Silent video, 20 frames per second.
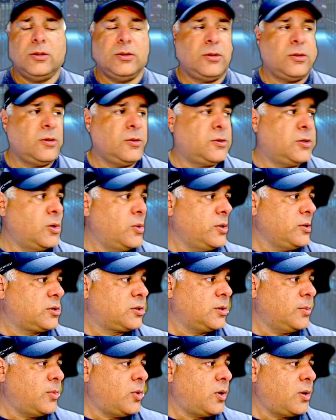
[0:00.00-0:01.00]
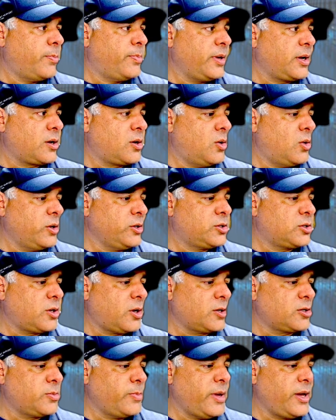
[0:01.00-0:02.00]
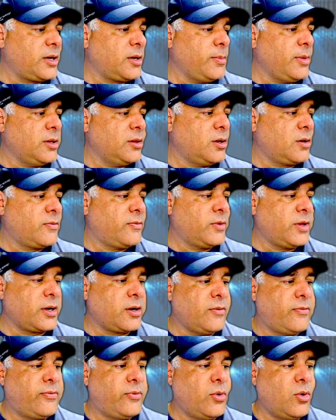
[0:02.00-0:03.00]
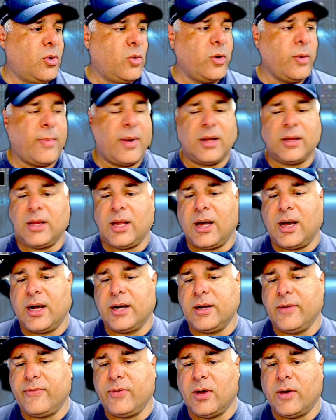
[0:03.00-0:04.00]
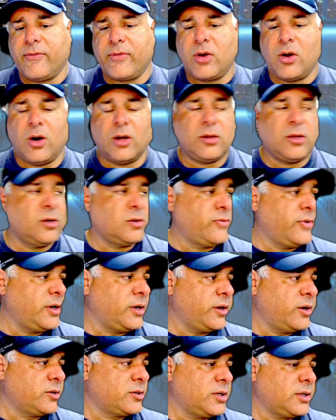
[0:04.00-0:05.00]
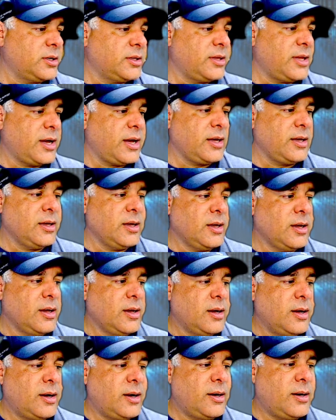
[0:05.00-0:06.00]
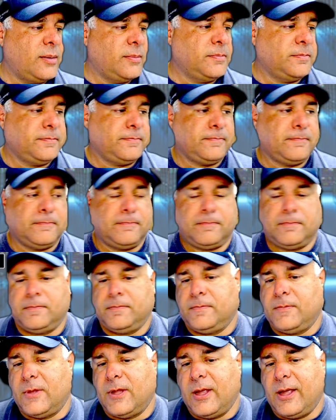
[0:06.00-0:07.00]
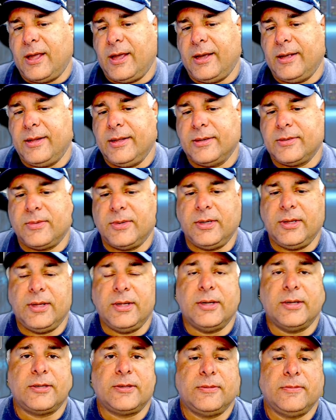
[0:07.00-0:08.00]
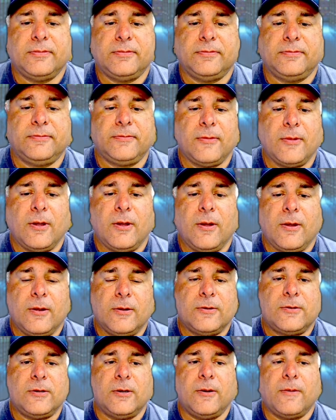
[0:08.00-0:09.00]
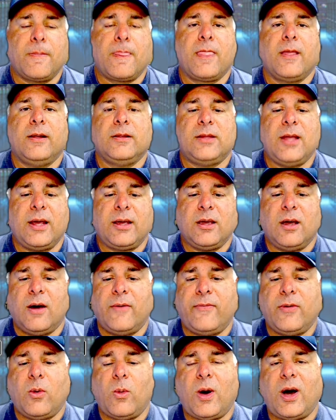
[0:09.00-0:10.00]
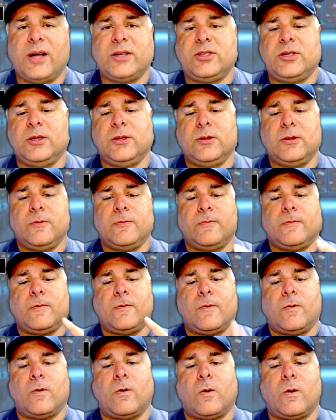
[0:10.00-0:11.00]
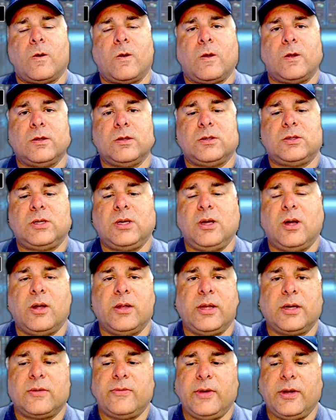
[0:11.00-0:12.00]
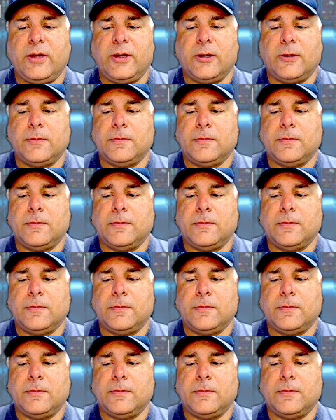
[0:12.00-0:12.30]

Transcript: doing some more Bitcoin charts, making me look like a fool with my lawn. If y'all have caught those videos the other day, hey, it is what it is. So thank you all for watching. See you all next video.